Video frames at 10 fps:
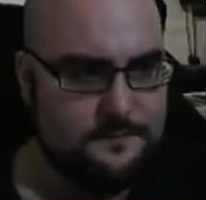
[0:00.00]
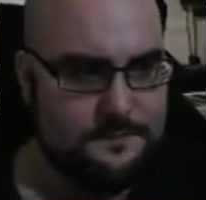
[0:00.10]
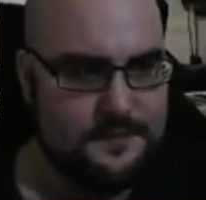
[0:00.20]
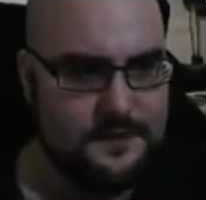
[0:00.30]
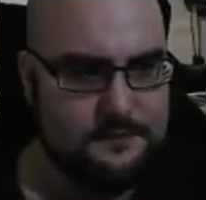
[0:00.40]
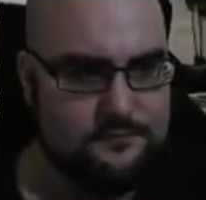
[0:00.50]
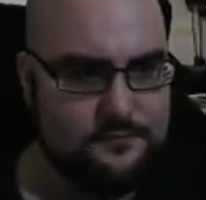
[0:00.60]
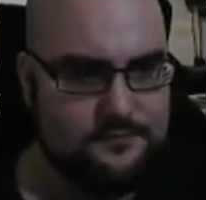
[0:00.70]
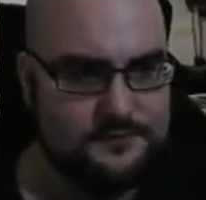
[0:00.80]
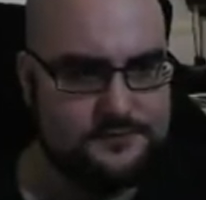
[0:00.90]
And
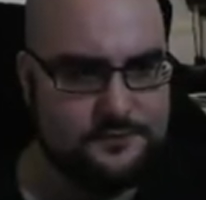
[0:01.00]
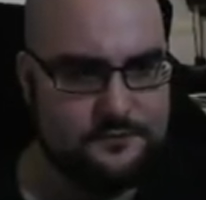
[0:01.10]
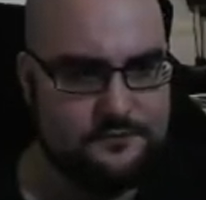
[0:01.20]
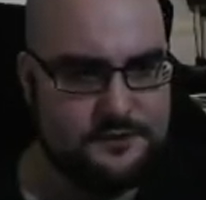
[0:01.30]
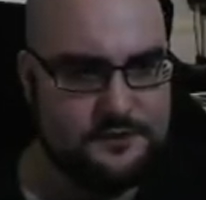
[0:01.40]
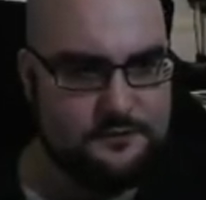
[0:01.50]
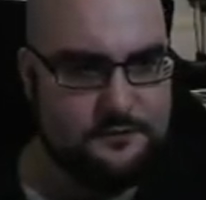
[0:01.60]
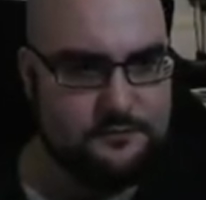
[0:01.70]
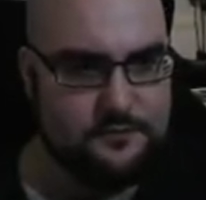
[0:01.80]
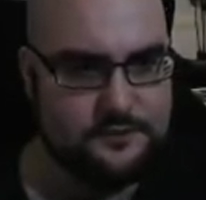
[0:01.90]
move this one over a little bit
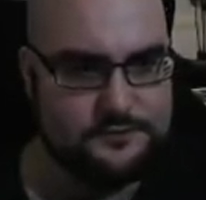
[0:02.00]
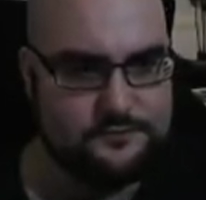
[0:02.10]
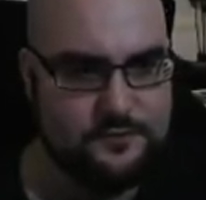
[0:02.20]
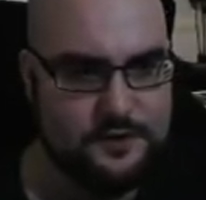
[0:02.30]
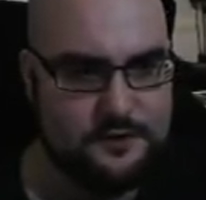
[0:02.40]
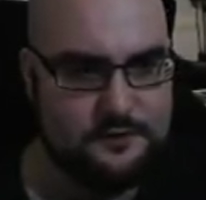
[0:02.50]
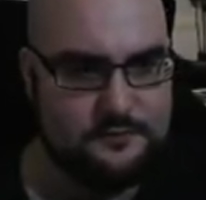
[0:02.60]
more as well.